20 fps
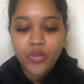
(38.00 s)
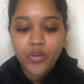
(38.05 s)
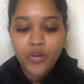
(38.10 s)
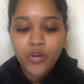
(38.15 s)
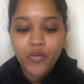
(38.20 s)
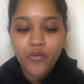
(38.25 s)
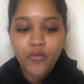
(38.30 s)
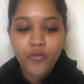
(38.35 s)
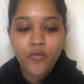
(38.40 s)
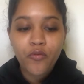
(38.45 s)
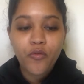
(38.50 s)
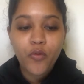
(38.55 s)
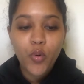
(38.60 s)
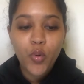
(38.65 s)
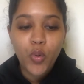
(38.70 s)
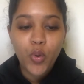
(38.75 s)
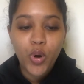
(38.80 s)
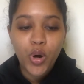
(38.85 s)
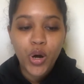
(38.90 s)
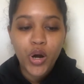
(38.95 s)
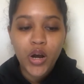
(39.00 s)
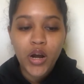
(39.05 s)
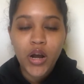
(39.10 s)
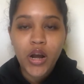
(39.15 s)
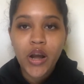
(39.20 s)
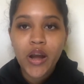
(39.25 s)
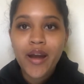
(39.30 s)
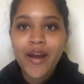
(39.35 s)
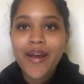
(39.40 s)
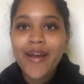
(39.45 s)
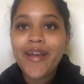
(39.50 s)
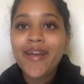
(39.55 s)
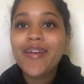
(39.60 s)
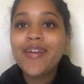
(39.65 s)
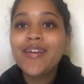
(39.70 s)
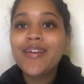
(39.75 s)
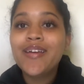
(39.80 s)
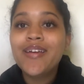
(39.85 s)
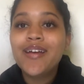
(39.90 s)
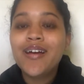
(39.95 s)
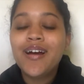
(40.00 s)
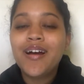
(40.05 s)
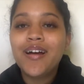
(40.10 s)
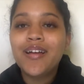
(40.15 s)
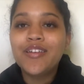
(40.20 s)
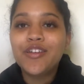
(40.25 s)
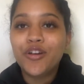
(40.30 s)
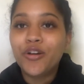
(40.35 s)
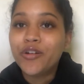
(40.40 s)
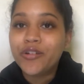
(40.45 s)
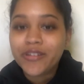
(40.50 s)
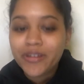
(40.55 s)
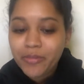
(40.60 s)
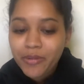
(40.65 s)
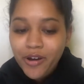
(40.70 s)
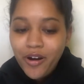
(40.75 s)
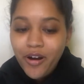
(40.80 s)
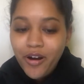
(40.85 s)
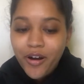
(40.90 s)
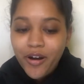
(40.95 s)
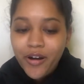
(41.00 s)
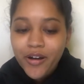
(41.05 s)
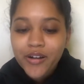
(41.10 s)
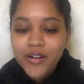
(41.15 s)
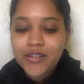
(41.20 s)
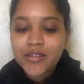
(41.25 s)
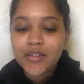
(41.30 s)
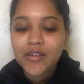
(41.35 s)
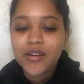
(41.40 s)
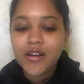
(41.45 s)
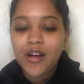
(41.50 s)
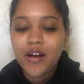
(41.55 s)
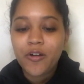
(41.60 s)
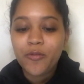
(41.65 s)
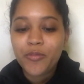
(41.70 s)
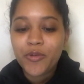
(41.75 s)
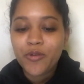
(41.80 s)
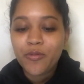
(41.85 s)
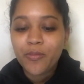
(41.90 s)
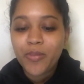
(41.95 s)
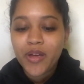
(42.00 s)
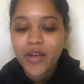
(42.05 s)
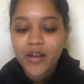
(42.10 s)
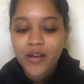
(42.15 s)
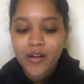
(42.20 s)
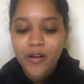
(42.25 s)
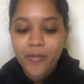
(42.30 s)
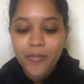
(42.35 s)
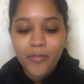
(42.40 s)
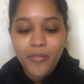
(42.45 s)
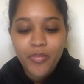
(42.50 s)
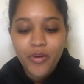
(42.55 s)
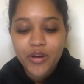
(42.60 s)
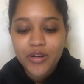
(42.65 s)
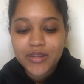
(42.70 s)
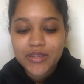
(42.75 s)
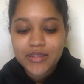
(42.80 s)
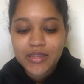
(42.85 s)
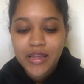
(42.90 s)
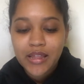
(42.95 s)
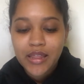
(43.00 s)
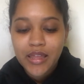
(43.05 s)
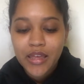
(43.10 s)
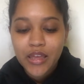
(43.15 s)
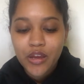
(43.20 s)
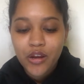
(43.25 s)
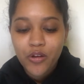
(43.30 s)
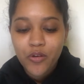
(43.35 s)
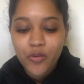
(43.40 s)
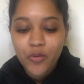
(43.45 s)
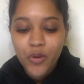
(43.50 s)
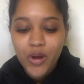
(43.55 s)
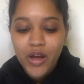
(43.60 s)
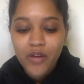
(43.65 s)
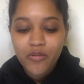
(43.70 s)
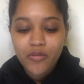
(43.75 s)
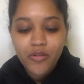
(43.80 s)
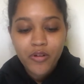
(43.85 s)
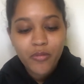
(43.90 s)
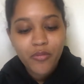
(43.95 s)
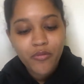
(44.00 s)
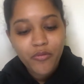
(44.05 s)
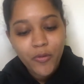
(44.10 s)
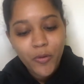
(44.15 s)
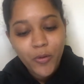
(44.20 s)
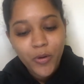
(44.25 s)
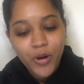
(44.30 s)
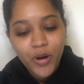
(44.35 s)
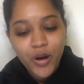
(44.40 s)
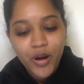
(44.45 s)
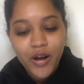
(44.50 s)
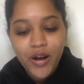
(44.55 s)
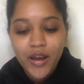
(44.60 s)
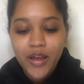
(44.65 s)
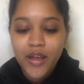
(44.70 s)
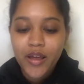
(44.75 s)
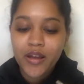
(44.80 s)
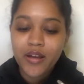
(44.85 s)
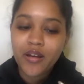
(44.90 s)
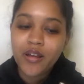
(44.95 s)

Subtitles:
for your TBR to help you pick up books that you haven't read before and